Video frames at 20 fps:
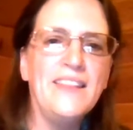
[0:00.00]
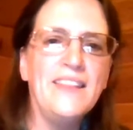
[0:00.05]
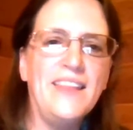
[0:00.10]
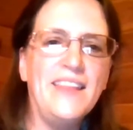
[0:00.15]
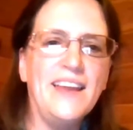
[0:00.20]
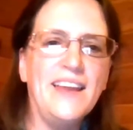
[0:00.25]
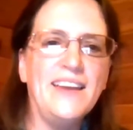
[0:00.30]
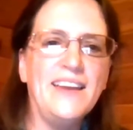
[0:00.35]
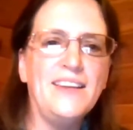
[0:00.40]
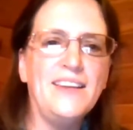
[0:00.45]

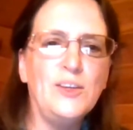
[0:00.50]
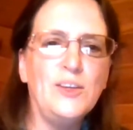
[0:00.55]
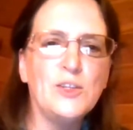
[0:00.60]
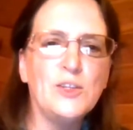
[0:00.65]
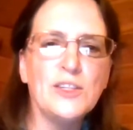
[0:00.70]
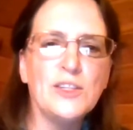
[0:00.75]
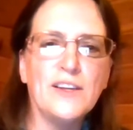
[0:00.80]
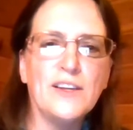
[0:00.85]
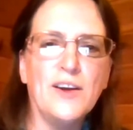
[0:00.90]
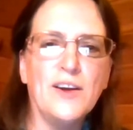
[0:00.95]
then you
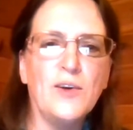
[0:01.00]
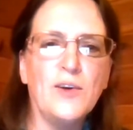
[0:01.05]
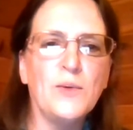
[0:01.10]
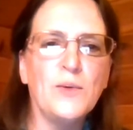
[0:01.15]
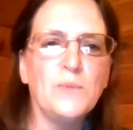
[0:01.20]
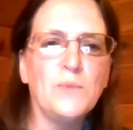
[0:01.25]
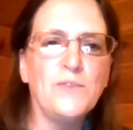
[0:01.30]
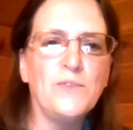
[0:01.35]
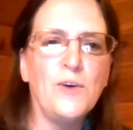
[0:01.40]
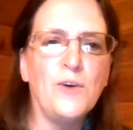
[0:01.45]
should
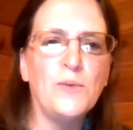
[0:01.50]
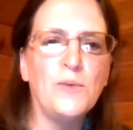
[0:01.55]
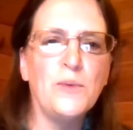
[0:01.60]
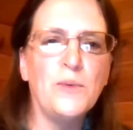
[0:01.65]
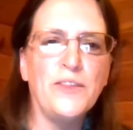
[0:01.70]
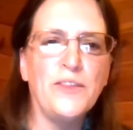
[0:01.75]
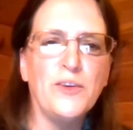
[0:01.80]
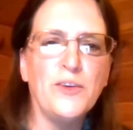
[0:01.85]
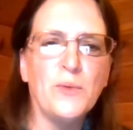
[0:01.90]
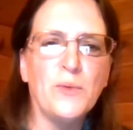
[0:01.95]
go vote
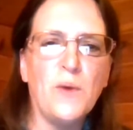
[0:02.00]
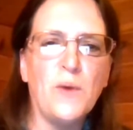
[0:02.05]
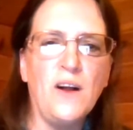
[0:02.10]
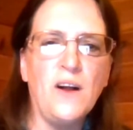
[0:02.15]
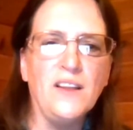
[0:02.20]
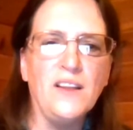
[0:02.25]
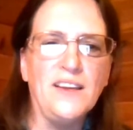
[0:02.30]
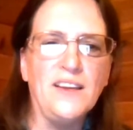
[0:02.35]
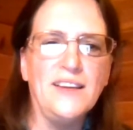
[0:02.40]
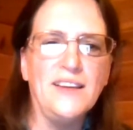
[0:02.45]
with your
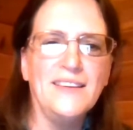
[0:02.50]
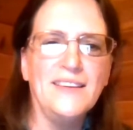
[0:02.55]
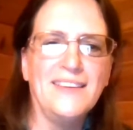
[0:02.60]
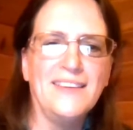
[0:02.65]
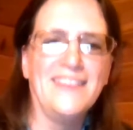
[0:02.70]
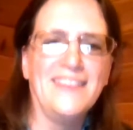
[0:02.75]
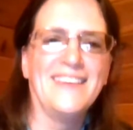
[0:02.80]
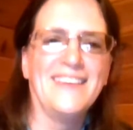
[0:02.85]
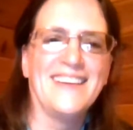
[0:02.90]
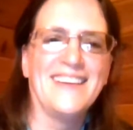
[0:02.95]
wallet
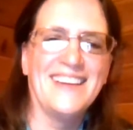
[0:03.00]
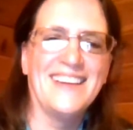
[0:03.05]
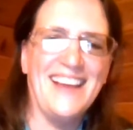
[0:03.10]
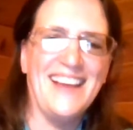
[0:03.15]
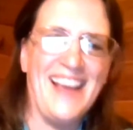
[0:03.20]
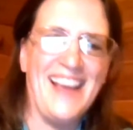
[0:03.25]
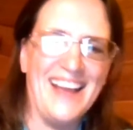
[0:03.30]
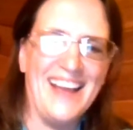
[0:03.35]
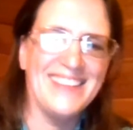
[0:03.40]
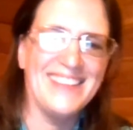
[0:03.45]

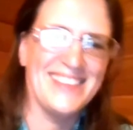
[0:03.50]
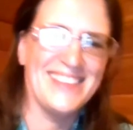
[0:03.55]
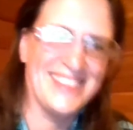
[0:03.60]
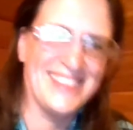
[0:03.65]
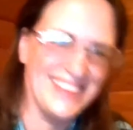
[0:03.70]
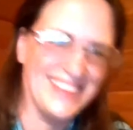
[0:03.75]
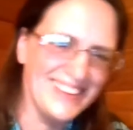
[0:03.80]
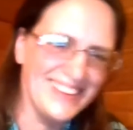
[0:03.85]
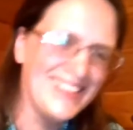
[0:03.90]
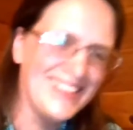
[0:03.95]
at
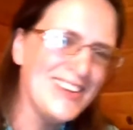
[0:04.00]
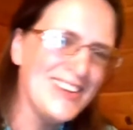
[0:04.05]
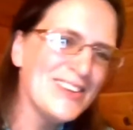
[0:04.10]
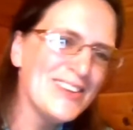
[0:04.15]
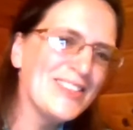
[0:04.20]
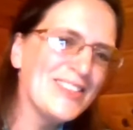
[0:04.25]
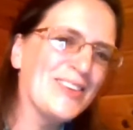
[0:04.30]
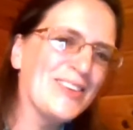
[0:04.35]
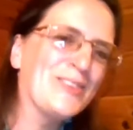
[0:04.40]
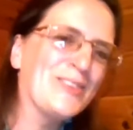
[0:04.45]
the
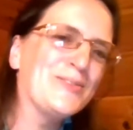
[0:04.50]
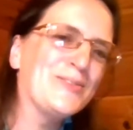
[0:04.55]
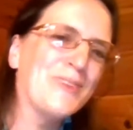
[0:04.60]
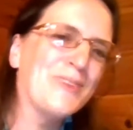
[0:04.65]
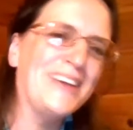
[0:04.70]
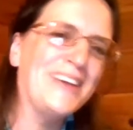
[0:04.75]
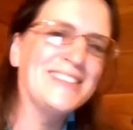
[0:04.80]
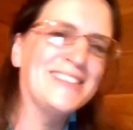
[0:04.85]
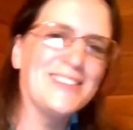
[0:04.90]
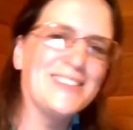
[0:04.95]

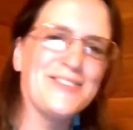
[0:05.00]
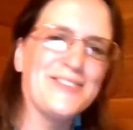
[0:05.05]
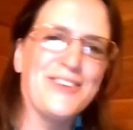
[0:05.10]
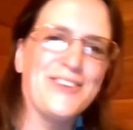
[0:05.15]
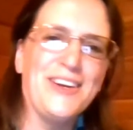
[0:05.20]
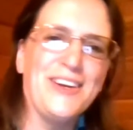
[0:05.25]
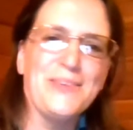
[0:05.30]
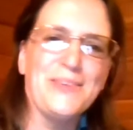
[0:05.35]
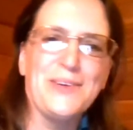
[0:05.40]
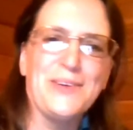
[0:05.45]
Race to
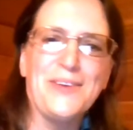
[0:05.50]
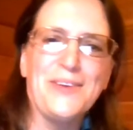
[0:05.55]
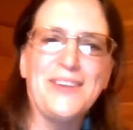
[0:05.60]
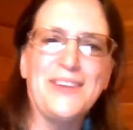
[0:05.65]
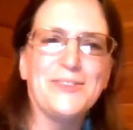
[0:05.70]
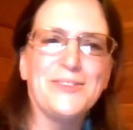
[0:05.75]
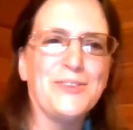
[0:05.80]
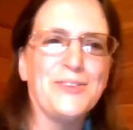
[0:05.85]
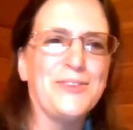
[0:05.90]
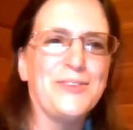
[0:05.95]
Freedom or
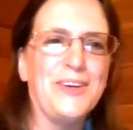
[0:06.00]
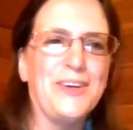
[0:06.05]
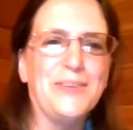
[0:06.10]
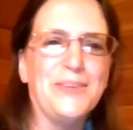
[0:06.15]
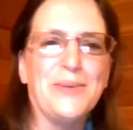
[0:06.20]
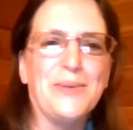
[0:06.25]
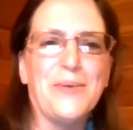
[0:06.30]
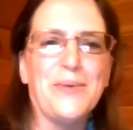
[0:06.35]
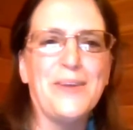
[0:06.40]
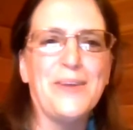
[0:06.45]
Race for
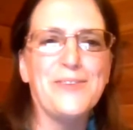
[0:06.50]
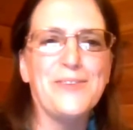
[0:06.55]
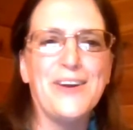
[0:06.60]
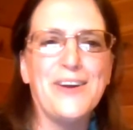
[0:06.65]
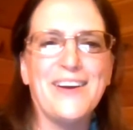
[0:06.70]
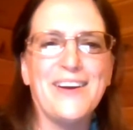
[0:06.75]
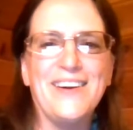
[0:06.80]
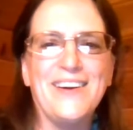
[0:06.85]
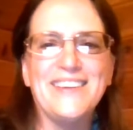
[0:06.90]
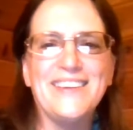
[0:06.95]
Freedom or whatever
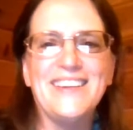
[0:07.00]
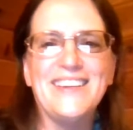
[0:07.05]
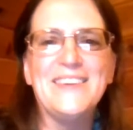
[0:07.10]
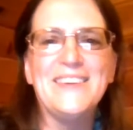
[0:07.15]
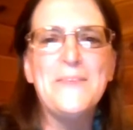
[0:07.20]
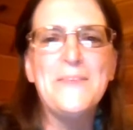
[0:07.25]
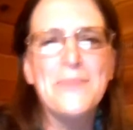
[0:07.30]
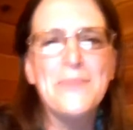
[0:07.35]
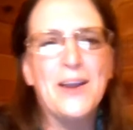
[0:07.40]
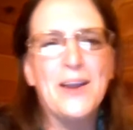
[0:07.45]
I called it,
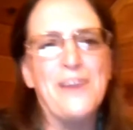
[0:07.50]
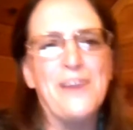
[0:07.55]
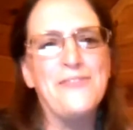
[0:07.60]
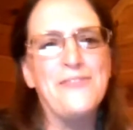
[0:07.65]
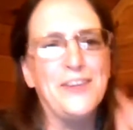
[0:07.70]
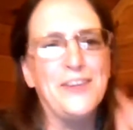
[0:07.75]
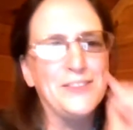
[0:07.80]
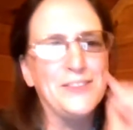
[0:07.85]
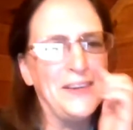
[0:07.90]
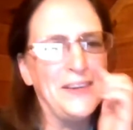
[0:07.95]
our
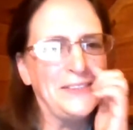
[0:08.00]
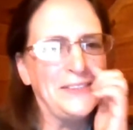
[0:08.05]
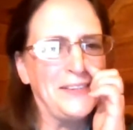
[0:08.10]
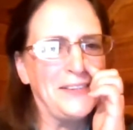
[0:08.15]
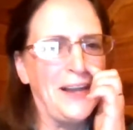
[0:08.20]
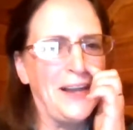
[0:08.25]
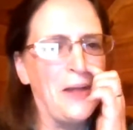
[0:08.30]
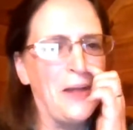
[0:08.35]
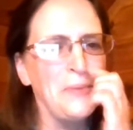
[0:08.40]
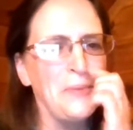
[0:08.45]
fundraiser
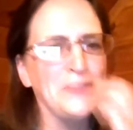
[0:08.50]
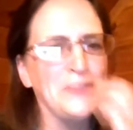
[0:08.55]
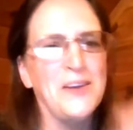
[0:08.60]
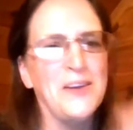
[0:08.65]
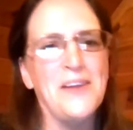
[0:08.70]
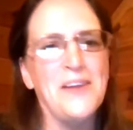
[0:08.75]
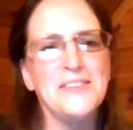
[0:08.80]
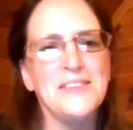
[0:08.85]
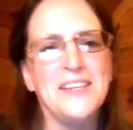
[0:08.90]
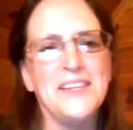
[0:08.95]
to help us
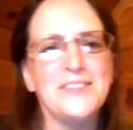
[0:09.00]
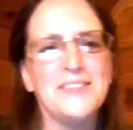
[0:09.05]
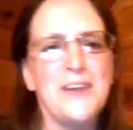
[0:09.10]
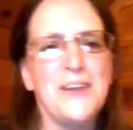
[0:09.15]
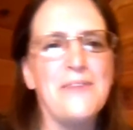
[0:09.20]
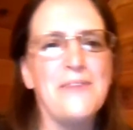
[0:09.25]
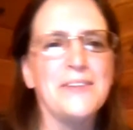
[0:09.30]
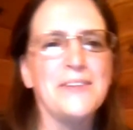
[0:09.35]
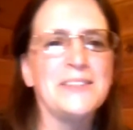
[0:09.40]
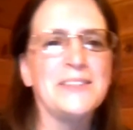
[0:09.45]
offset
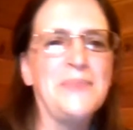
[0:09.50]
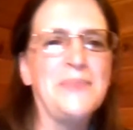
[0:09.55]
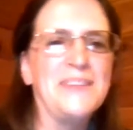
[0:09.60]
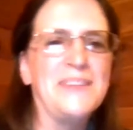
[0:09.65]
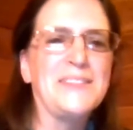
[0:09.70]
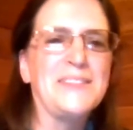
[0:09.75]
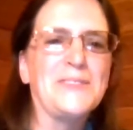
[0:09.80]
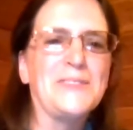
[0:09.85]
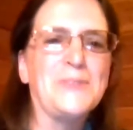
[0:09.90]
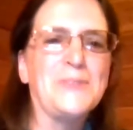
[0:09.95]
travel
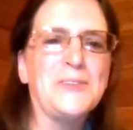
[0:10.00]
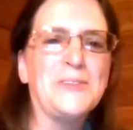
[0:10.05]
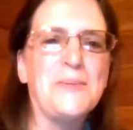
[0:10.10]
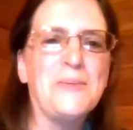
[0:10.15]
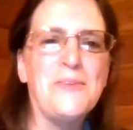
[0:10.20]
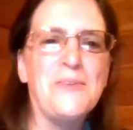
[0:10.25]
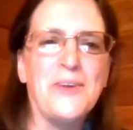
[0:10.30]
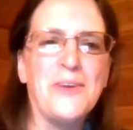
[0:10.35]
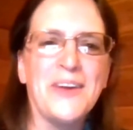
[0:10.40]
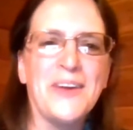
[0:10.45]
expenses for
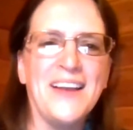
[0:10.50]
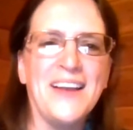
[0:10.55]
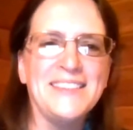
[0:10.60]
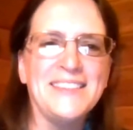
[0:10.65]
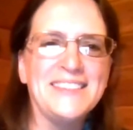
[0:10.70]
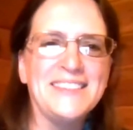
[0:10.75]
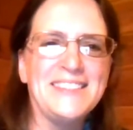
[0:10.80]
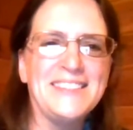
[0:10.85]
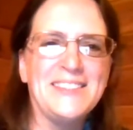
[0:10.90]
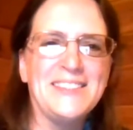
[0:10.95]
some of our
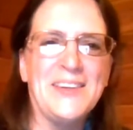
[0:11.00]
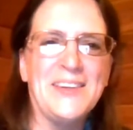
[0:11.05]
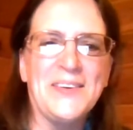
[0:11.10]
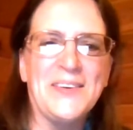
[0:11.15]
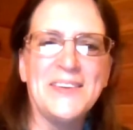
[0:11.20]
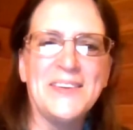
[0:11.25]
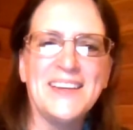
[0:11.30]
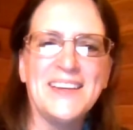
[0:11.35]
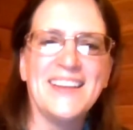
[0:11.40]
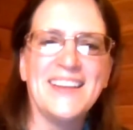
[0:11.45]
guests.
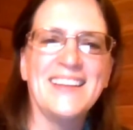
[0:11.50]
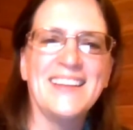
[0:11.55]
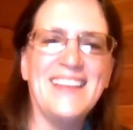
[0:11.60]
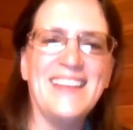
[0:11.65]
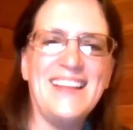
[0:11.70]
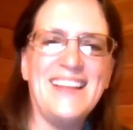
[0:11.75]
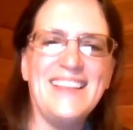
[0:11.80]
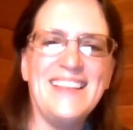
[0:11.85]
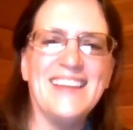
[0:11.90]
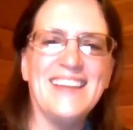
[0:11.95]
So
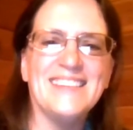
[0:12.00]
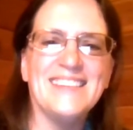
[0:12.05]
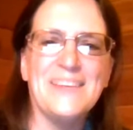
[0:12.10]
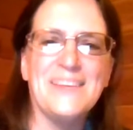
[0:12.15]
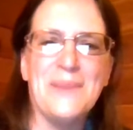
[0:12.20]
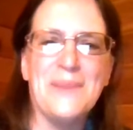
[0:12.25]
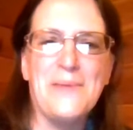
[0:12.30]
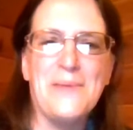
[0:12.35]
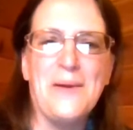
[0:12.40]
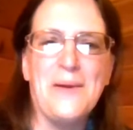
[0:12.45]
that's
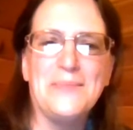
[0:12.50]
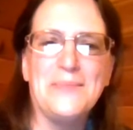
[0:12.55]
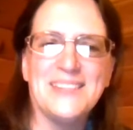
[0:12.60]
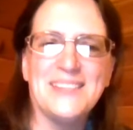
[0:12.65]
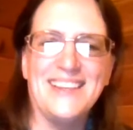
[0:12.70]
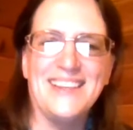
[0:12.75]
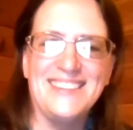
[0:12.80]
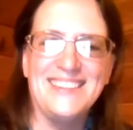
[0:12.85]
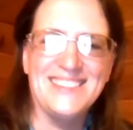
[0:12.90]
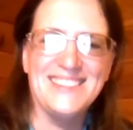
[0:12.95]
on my
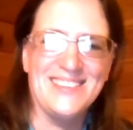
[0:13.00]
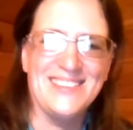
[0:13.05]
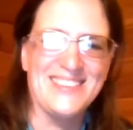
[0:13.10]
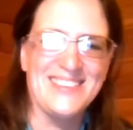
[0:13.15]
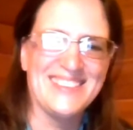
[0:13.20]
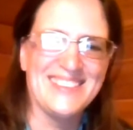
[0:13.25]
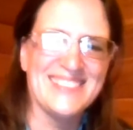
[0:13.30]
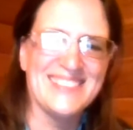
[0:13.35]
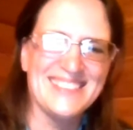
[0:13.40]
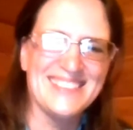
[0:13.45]
website too.
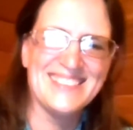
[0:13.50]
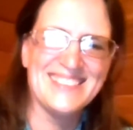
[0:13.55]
